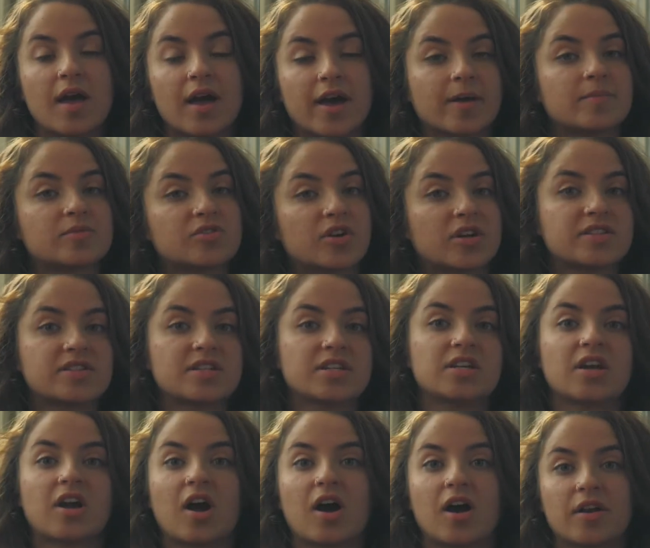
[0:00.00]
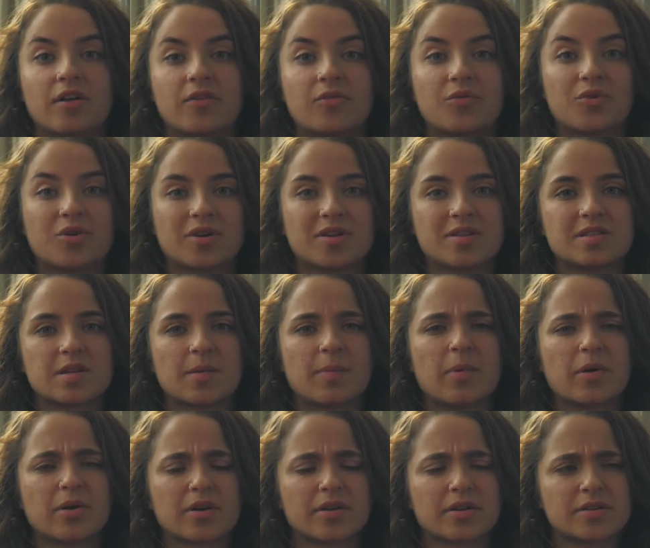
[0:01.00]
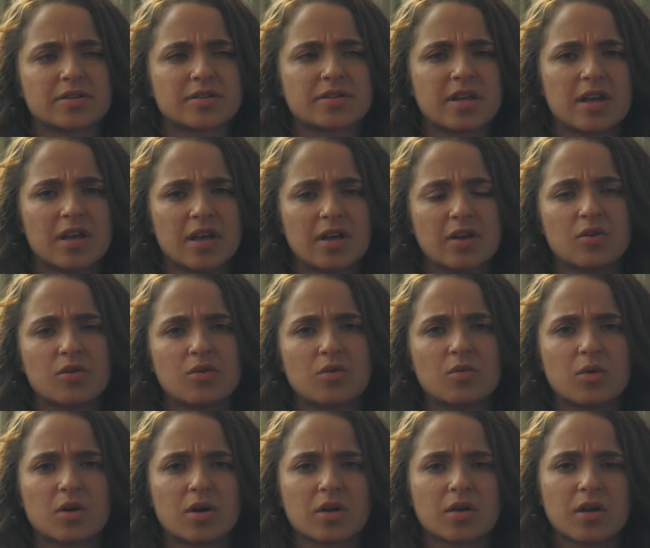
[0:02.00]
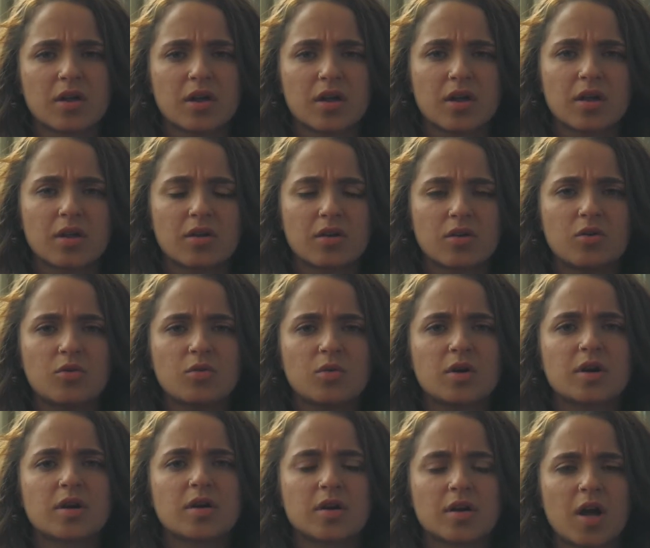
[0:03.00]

I'm trusting God for supporters who will